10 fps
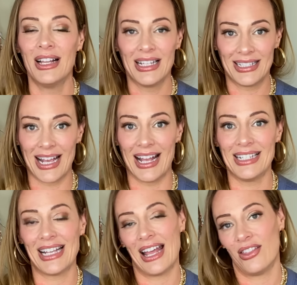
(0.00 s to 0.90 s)

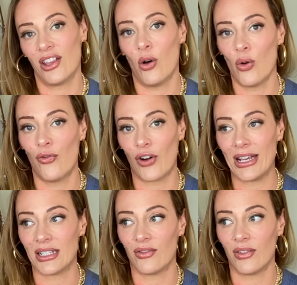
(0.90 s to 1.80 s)
says and the whole
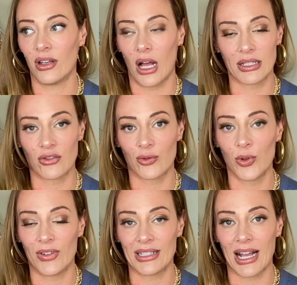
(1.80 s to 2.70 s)
phrase of hustlers
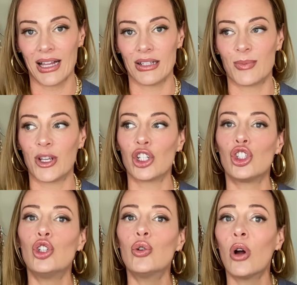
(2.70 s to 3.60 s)
move in silence because you